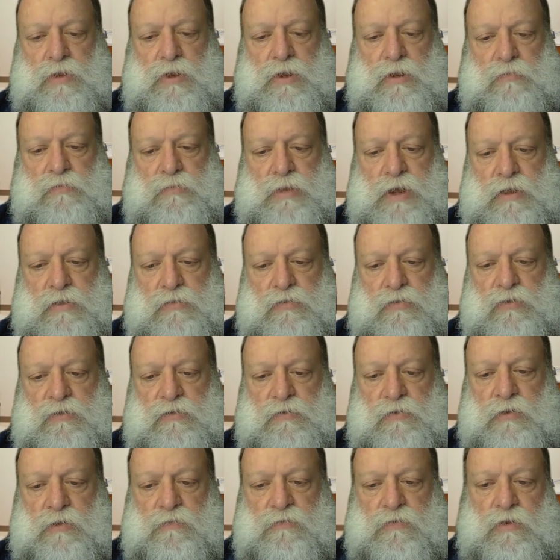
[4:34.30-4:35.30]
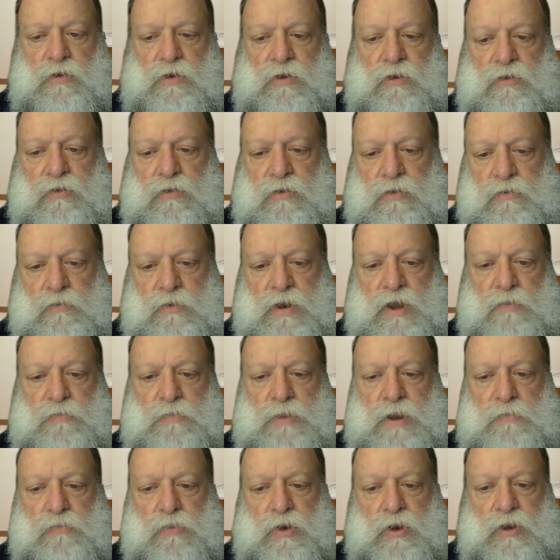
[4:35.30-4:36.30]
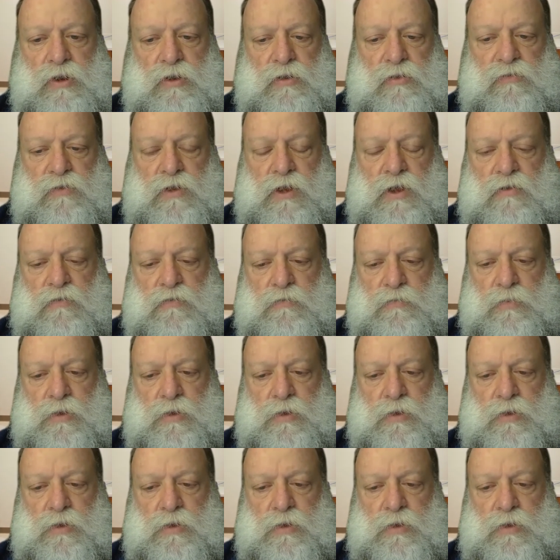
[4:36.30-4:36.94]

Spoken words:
that Beth was referring to around memory and stuff,